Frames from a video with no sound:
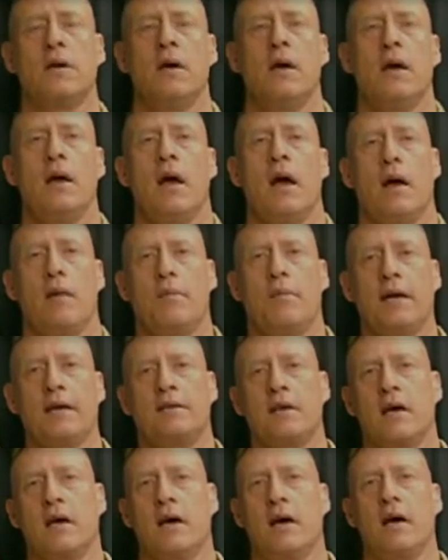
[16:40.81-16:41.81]
But
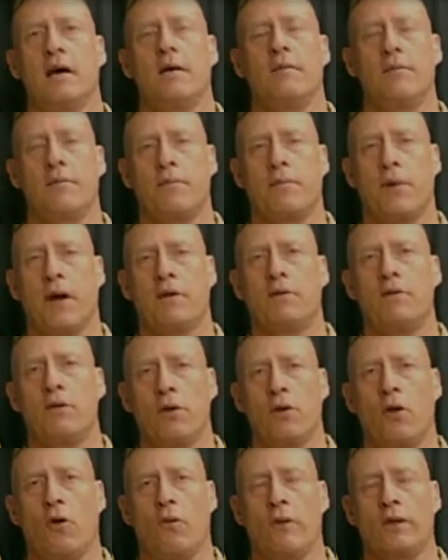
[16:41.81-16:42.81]

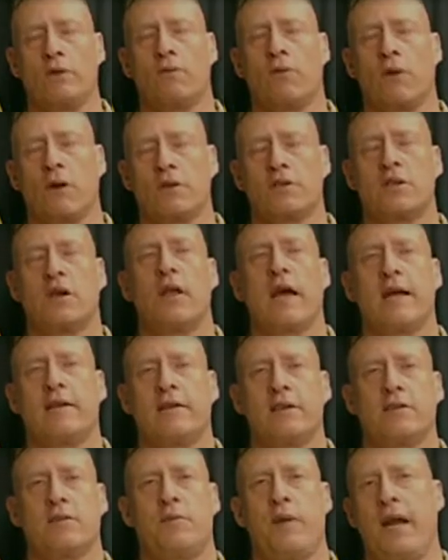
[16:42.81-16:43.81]
we're still
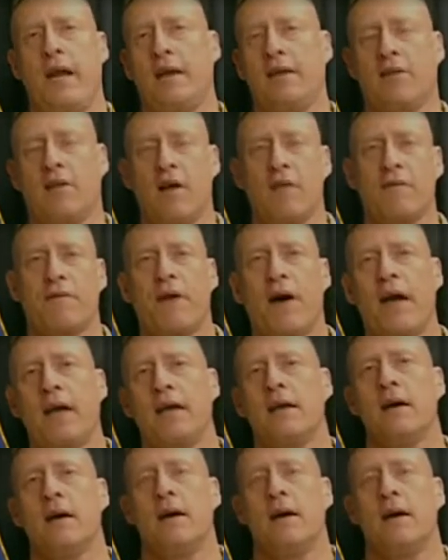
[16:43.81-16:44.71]
anticipating a tough fight.